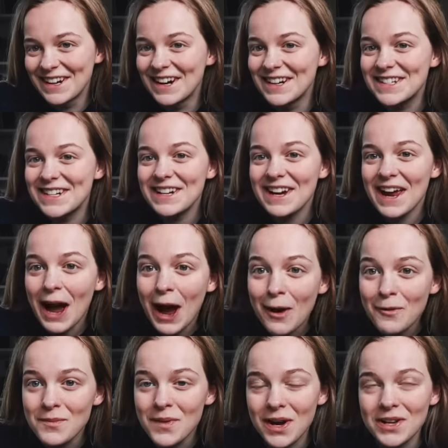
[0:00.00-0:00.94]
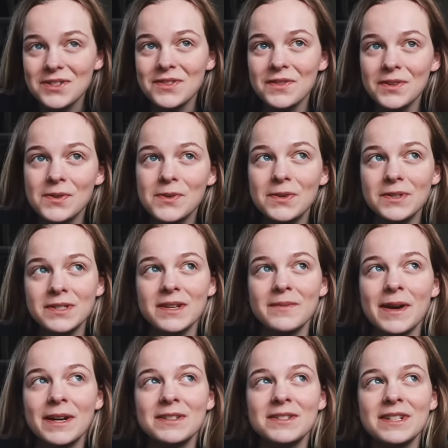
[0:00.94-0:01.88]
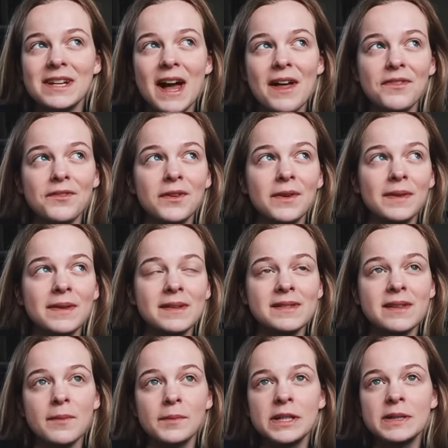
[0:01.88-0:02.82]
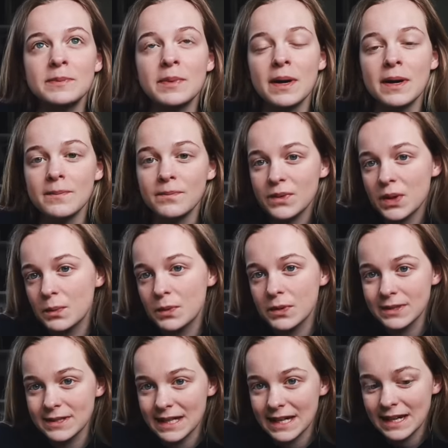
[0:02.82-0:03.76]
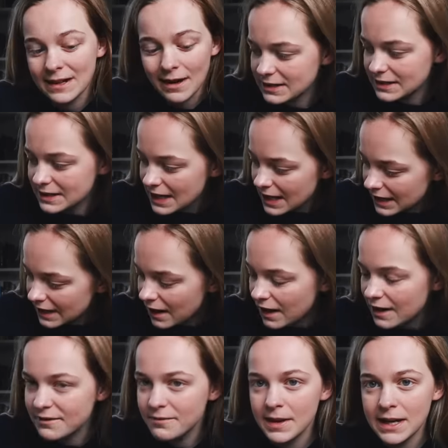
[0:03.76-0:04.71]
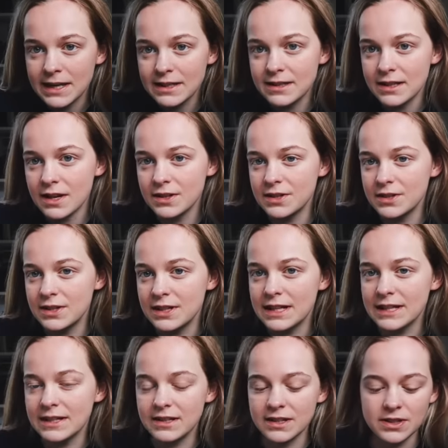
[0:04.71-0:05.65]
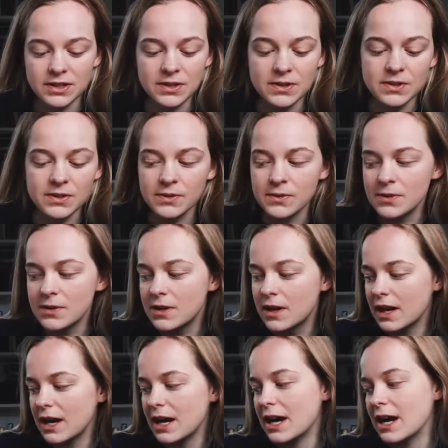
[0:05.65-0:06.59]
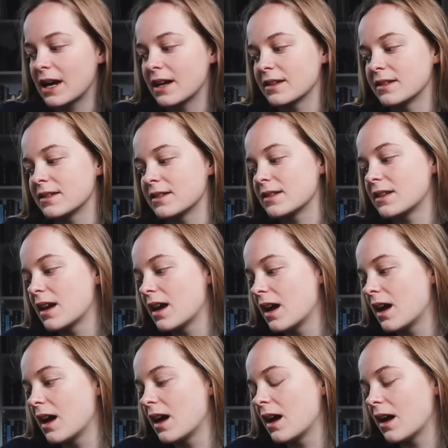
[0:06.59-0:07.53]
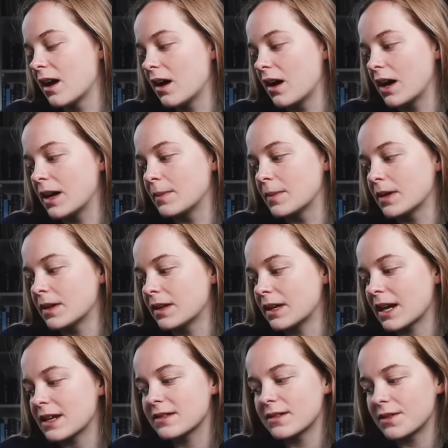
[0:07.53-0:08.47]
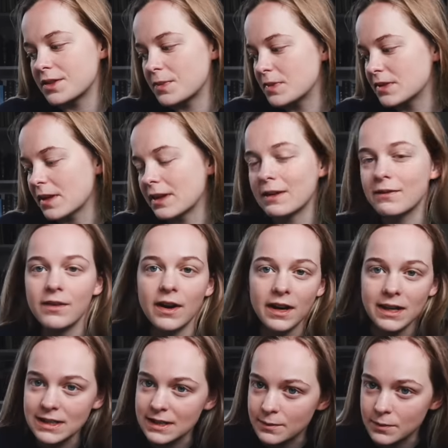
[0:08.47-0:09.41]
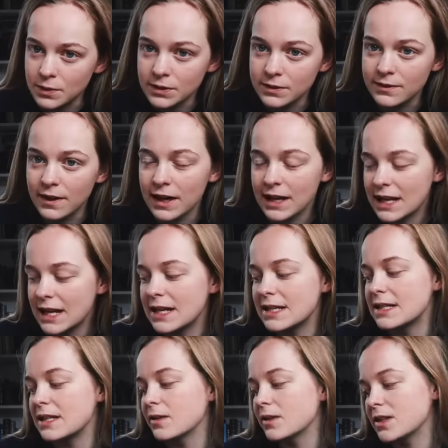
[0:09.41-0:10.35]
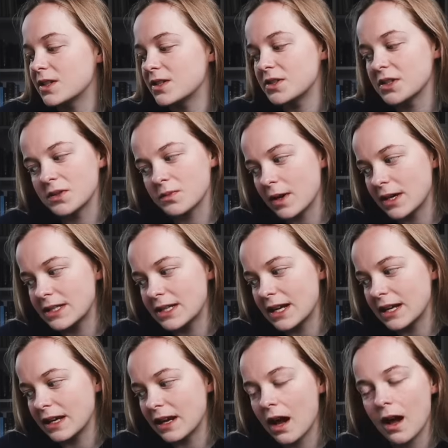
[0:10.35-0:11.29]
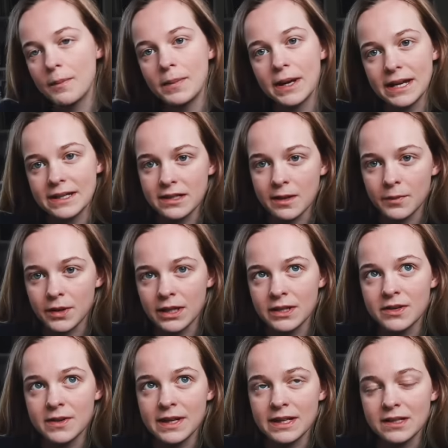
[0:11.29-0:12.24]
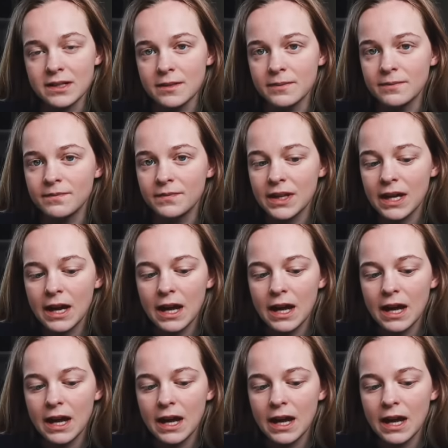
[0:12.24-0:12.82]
I don't know how much of the course I'll manage to get through in the summer, but we'll see. Today I've made a to-do list, as you saw, and I'm gonna get started with something very simple, very easy, which is just writing a play summary and doing some